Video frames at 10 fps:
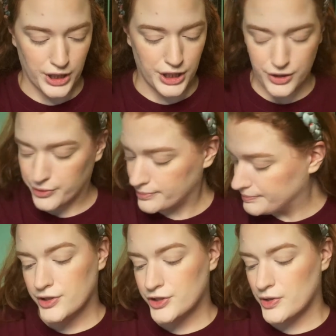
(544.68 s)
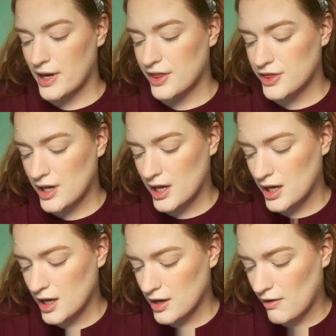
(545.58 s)
cute. So I
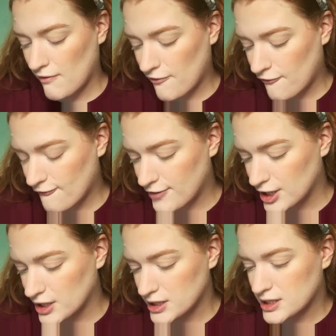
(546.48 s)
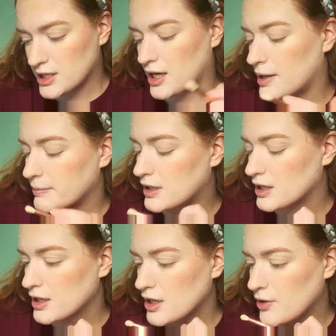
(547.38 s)
think first I'm
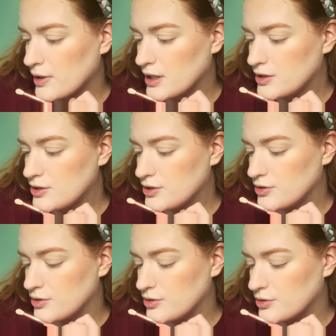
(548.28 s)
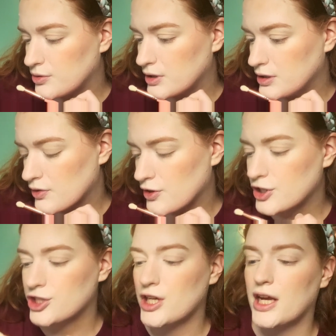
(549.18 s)
gonna go into the
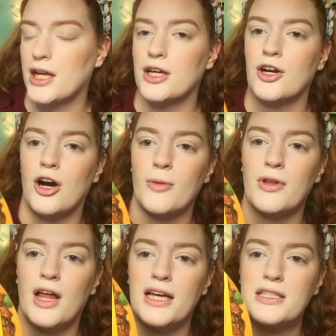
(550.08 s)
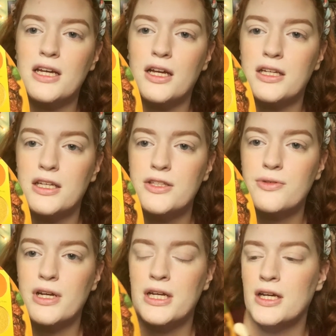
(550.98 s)
shade Caramelized Onions
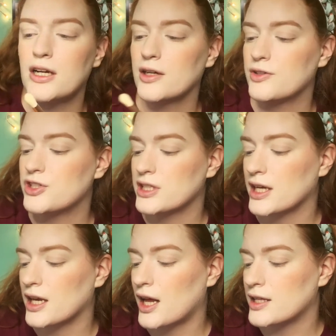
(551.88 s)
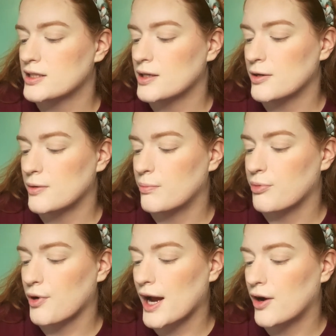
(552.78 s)
right here, which is like a nice
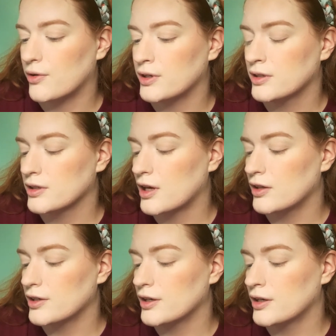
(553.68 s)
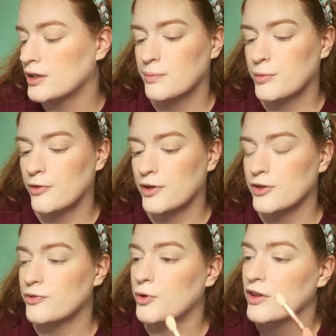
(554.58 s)
brown color, perfect
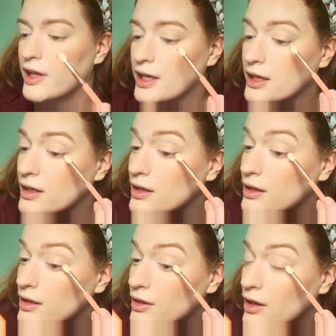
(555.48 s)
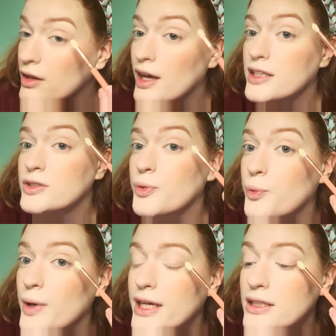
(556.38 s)
for like a nice
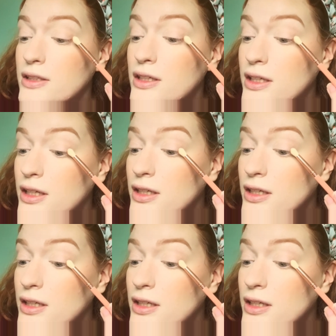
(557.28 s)
winged look.